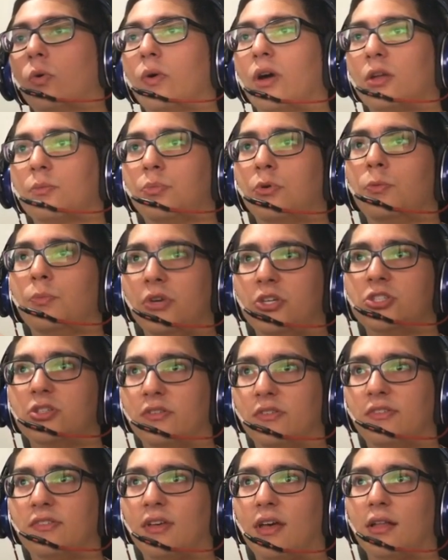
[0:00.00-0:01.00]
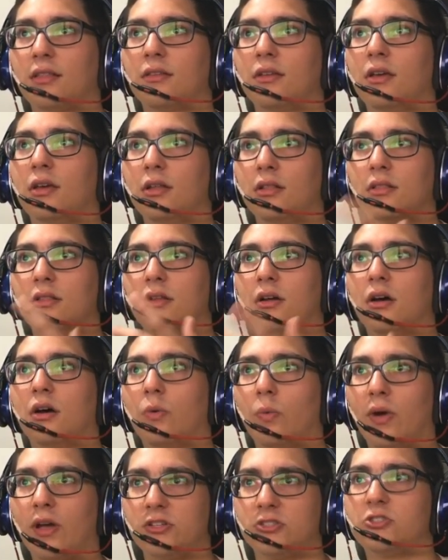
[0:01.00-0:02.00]
correct permission set in
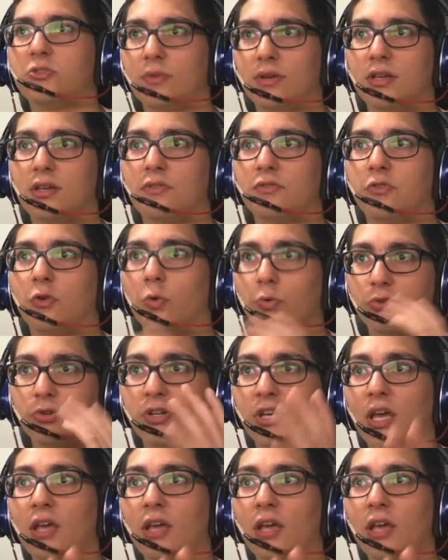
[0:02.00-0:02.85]
the registry folder